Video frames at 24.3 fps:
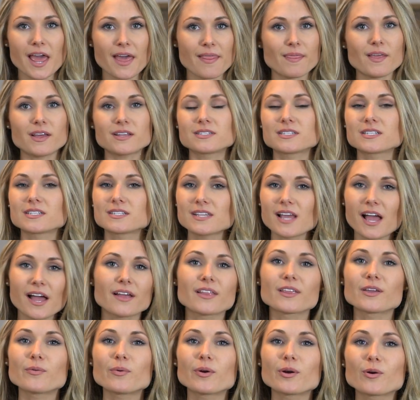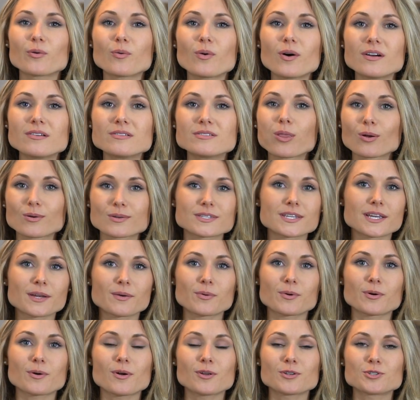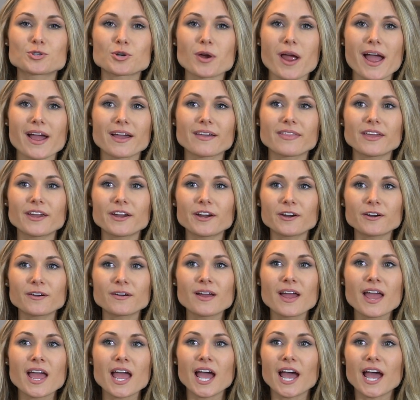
and that's exactly where it was. Looks like we're on track there.